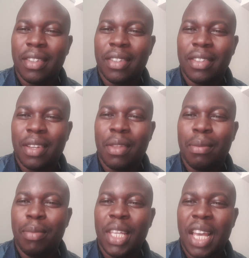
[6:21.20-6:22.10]

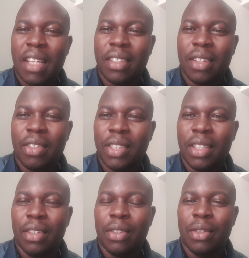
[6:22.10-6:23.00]
South B and South
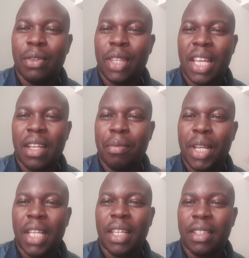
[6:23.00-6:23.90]
C. They are
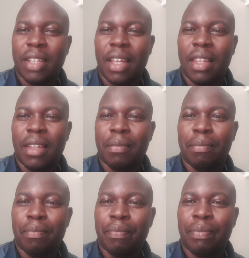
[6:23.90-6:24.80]
neighboring each other.
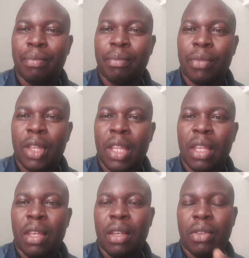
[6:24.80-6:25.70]

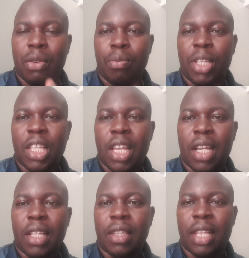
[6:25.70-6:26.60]
So
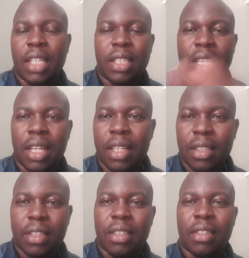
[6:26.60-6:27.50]
basically, that is a
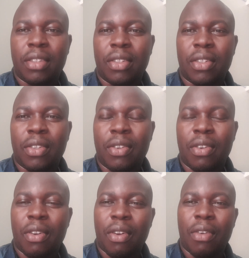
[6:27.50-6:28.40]
list
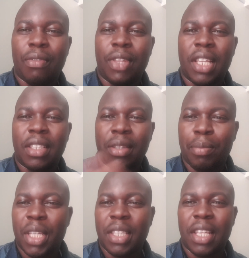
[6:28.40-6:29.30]
of the
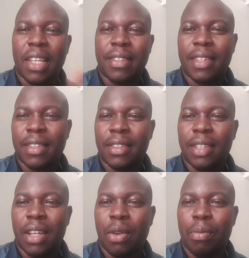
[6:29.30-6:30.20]
cheapest estates in
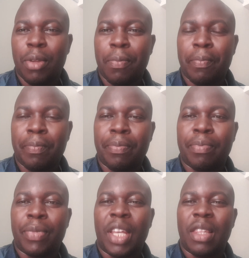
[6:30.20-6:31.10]
Nairobi.
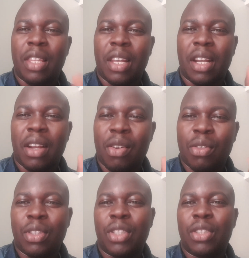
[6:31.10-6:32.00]
There are
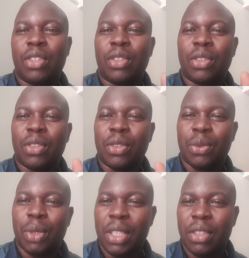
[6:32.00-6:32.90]
around
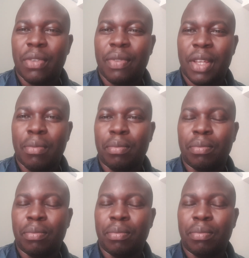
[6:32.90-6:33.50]
20 of them.